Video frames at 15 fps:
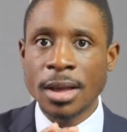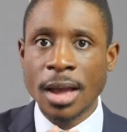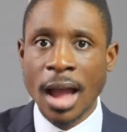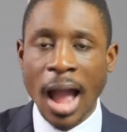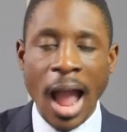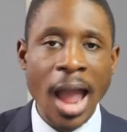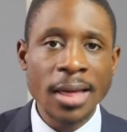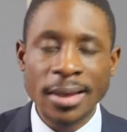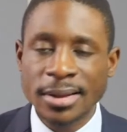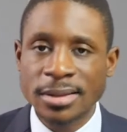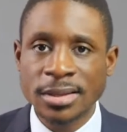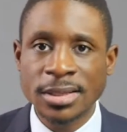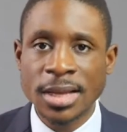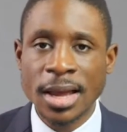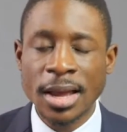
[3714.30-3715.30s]
I like to
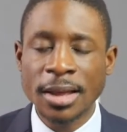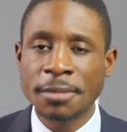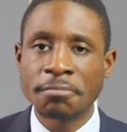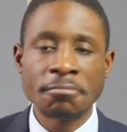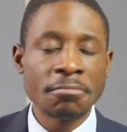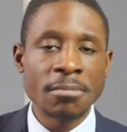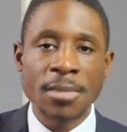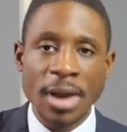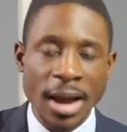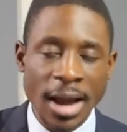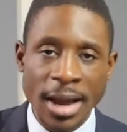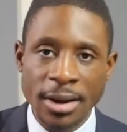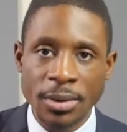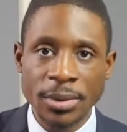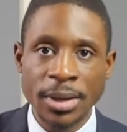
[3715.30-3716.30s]
say,
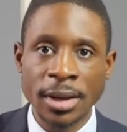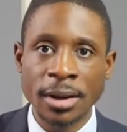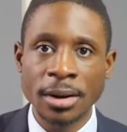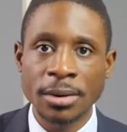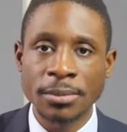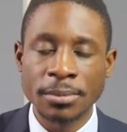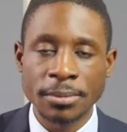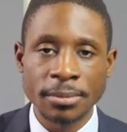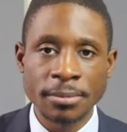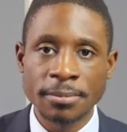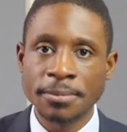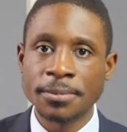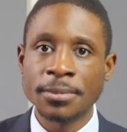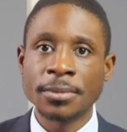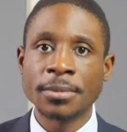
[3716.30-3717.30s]
I don't care,
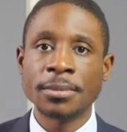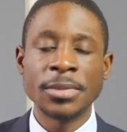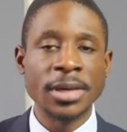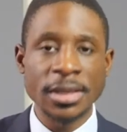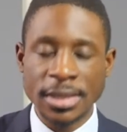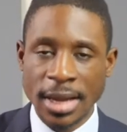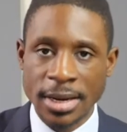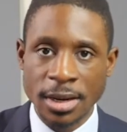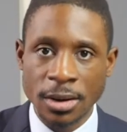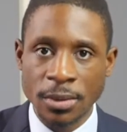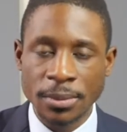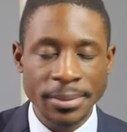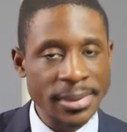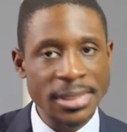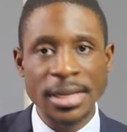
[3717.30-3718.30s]
because I don't.
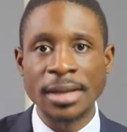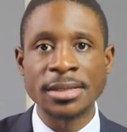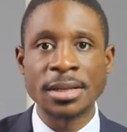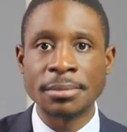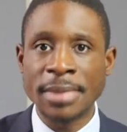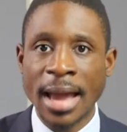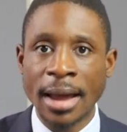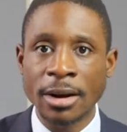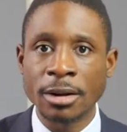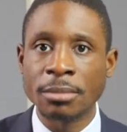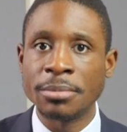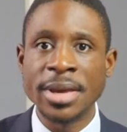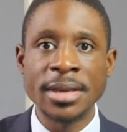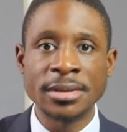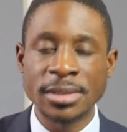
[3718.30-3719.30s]
Doesn't matter.
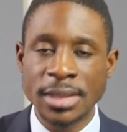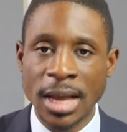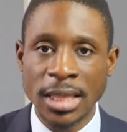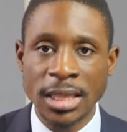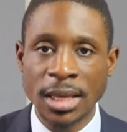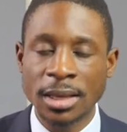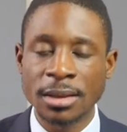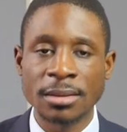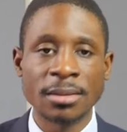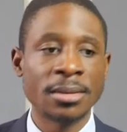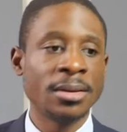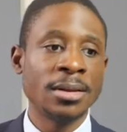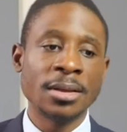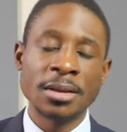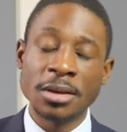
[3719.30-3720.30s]
Means nothing.
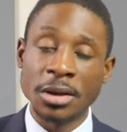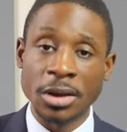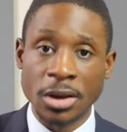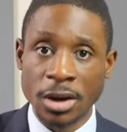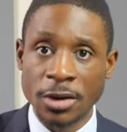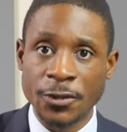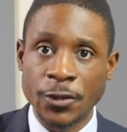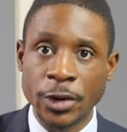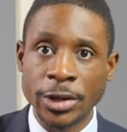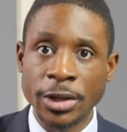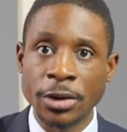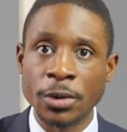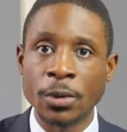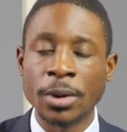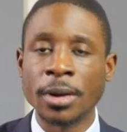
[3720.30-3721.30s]
Good for
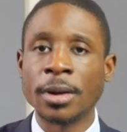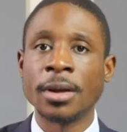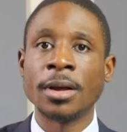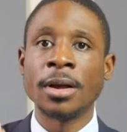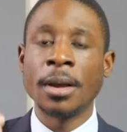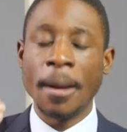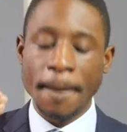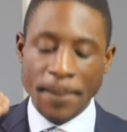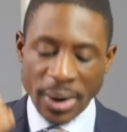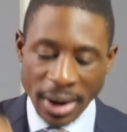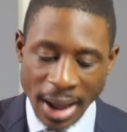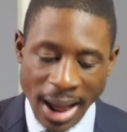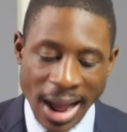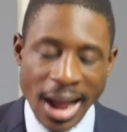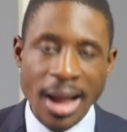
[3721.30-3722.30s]
you. But
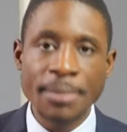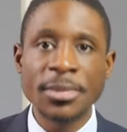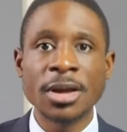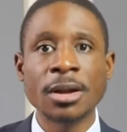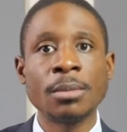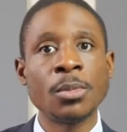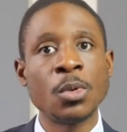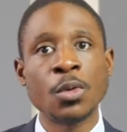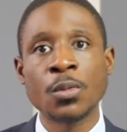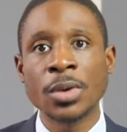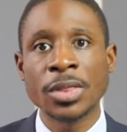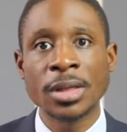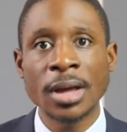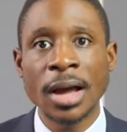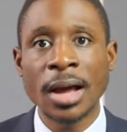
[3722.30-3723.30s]
I'm going to move
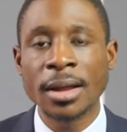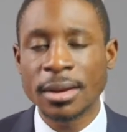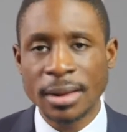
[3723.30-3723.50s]
with God.